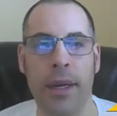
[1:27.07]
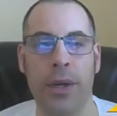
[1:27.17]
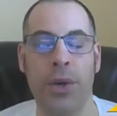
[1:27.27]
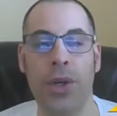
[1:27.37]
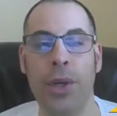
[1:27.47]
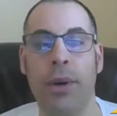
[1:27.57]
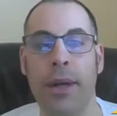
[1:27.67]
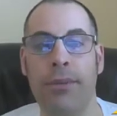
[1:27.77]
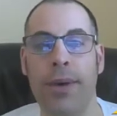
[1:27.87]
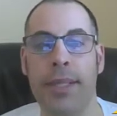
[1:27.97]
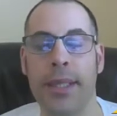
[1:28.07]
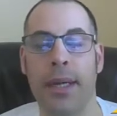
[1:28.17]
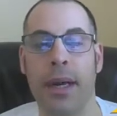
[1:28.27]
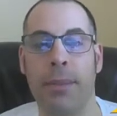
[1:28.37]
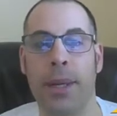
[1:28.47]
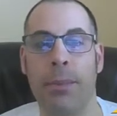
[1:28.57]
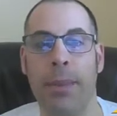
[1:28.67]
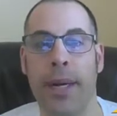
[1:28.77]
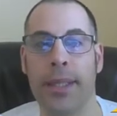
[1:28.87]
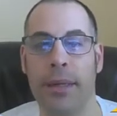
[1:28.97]
You usually want to invest in a company with
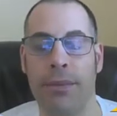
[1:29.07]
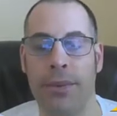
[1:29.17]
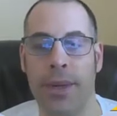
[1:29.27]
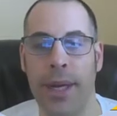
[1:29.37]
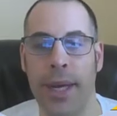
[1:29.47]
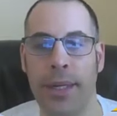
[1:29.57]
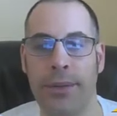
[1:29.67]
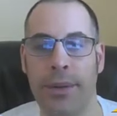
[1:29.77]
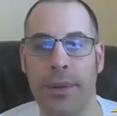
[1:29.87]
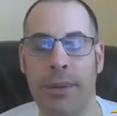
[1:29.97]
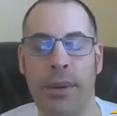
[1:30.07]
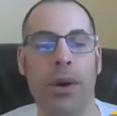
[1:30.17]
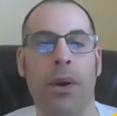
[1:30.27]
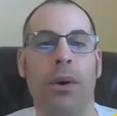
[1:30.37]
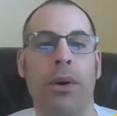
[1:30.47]
positive free cash flow,